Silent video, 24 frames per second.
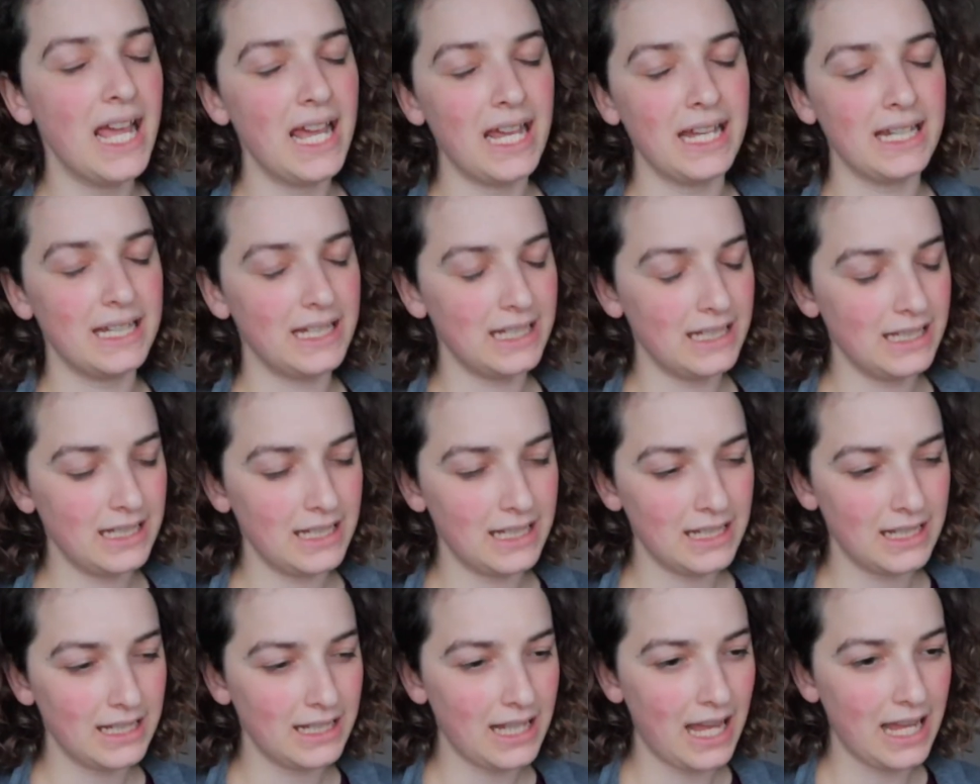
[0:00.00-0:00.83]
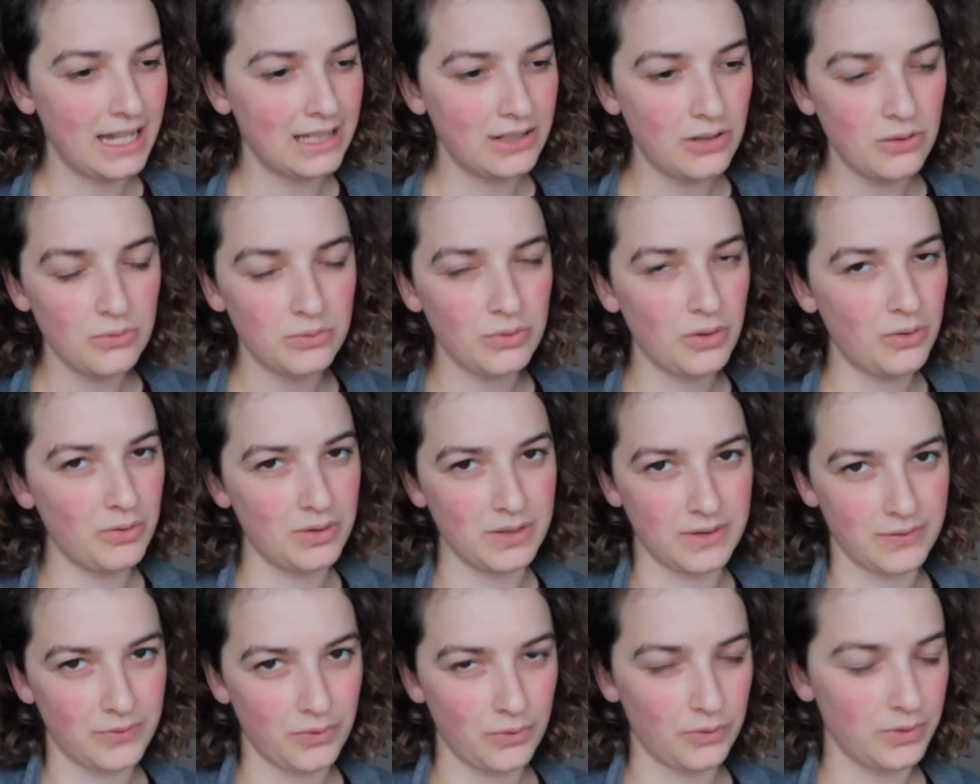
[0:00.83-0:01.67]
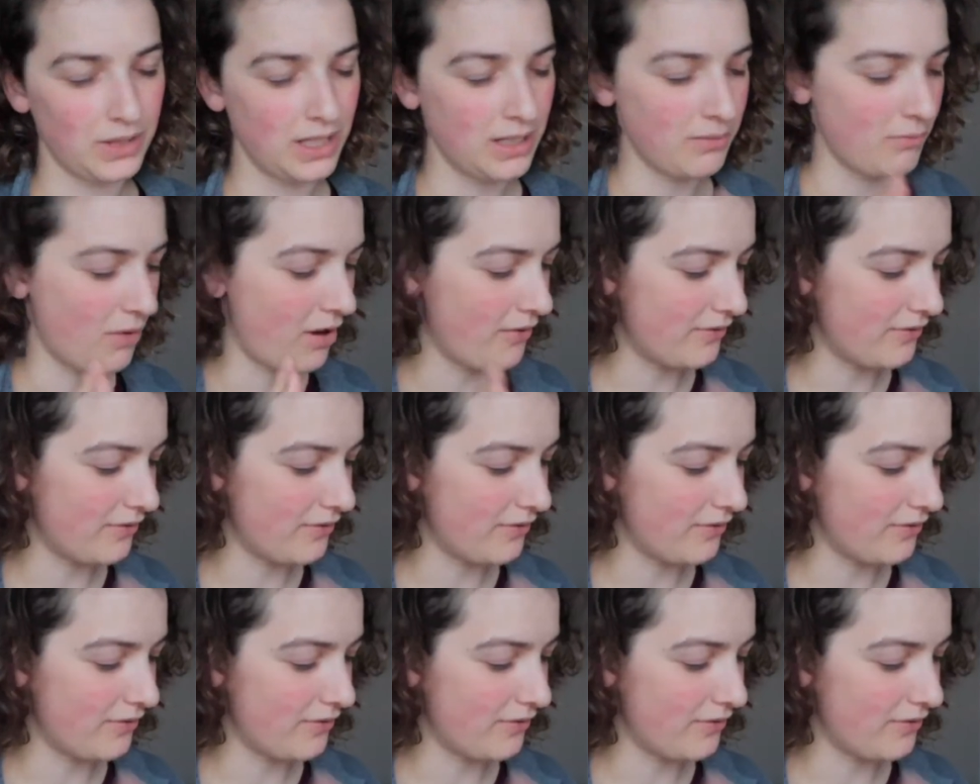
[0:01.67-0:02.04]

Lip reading: And I don't know his full name